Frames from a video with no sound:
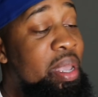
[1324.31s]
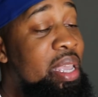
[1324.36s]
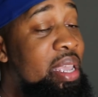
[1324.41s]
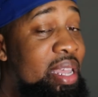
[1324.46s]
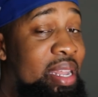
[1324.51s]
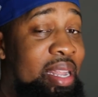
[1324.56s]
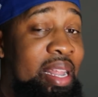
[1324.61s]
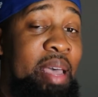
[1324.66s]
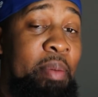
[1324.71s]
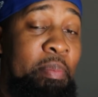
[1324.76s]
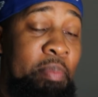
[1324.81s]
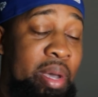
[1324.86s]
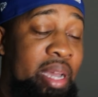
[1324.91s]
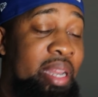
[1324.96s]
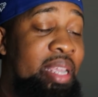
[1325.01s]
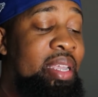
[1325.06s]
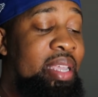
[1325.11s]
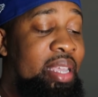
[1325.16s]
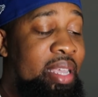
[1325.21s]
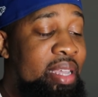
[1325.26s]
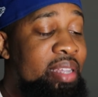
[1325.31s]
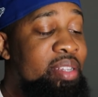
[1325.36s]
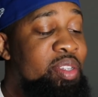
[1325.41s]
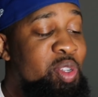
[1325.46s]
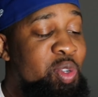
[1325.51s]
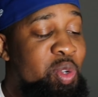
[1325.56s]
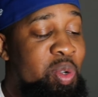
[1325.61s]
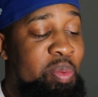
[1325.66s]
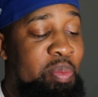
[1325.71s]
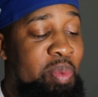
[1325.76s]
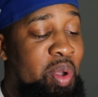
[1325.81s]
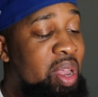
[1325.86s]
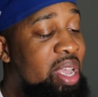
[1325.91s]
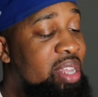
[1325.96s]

But he let Buddy get to him, bro.